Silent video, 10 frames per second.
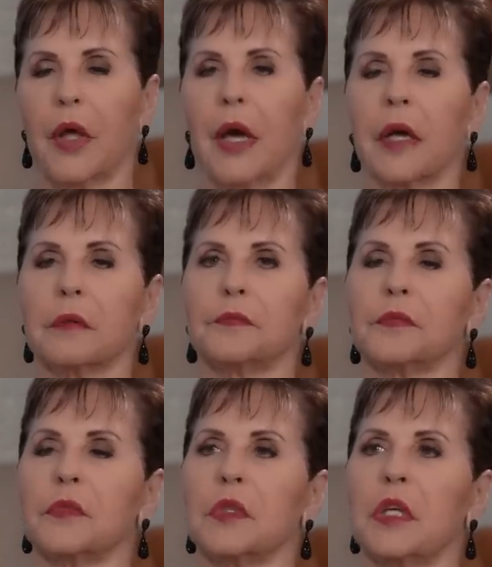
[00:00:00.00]
And
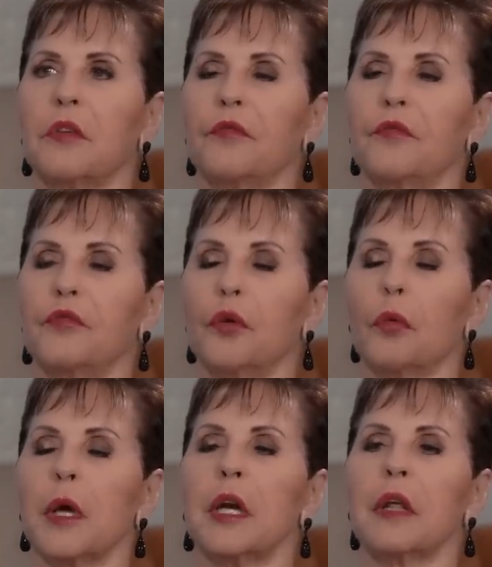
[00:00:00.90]
if you
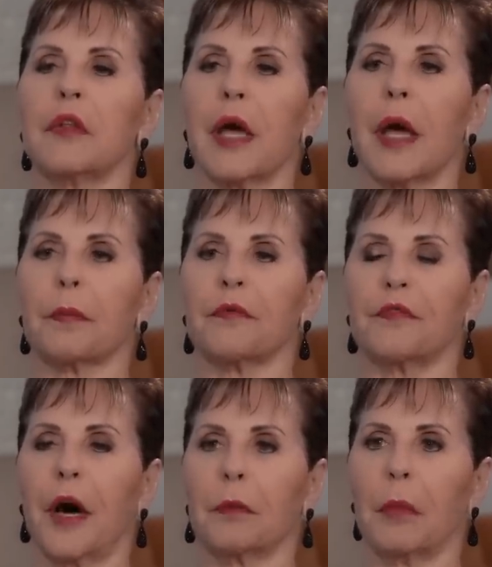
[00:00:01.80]
read it in the
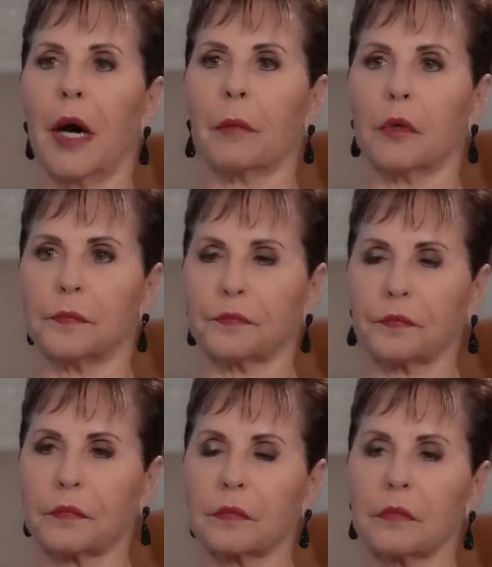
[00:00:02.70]
Amplified Bible,
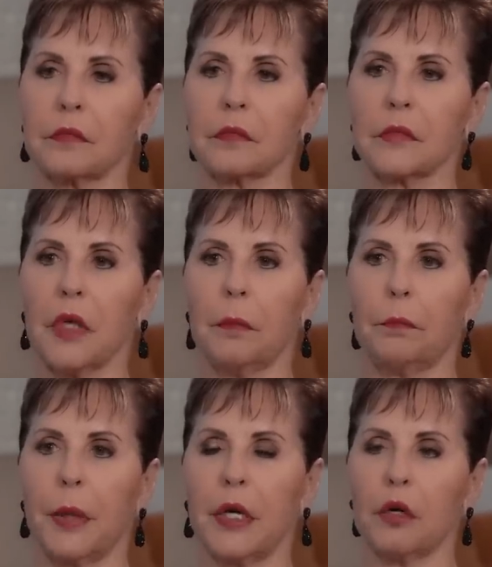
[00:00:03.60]

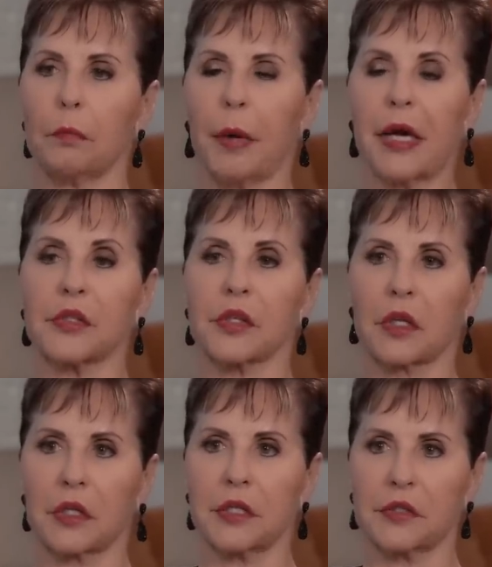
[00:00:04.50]
Peter
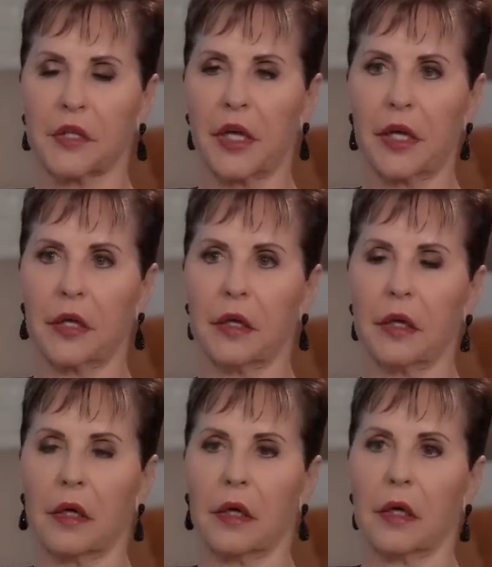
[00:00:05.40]
basically said,
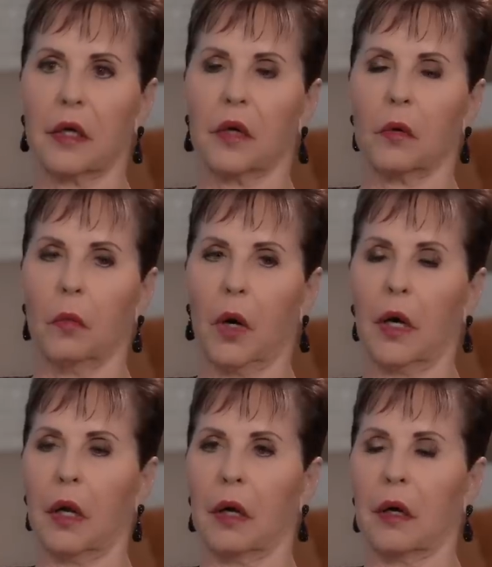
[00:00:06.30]

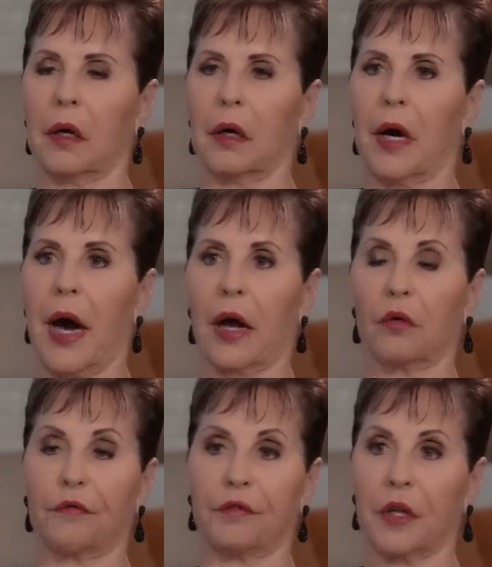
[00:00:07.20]
"Well, I
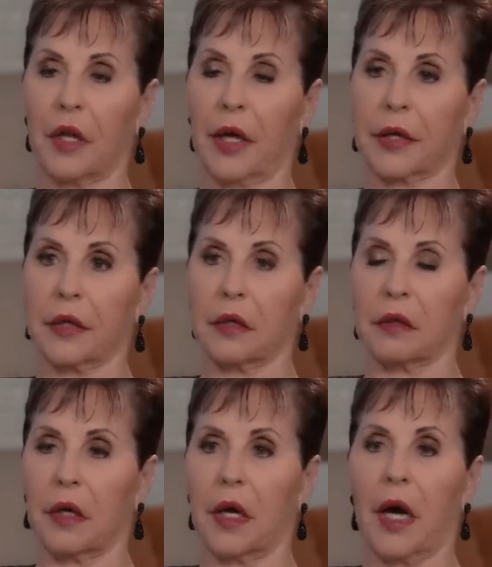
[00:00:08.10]
don't feel like it,
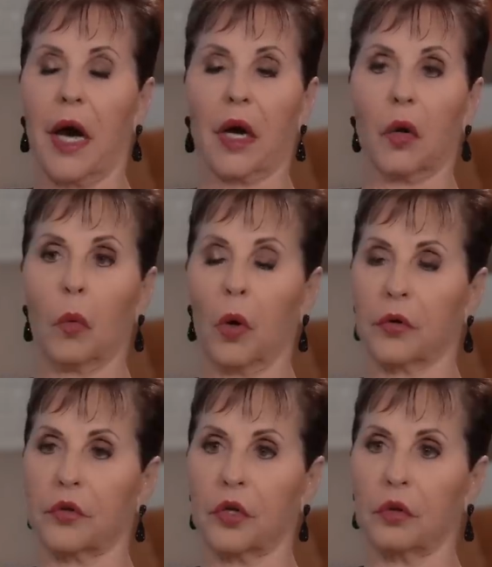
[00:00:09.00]
I don't
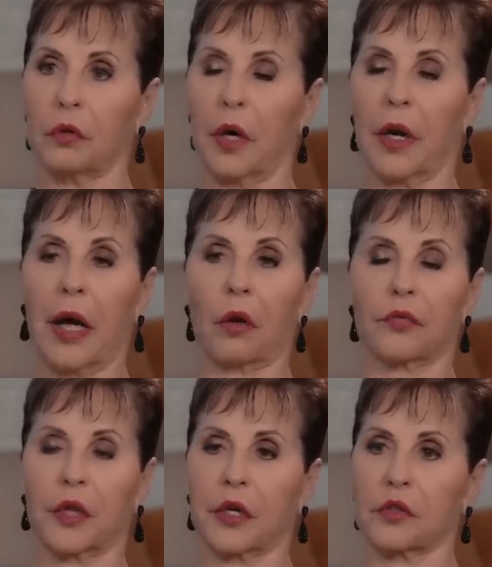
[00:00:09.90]
want to, and I
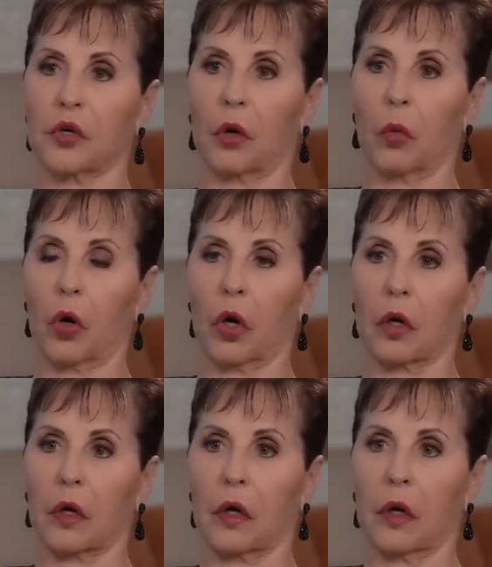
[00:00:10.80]
don't think it's going to work."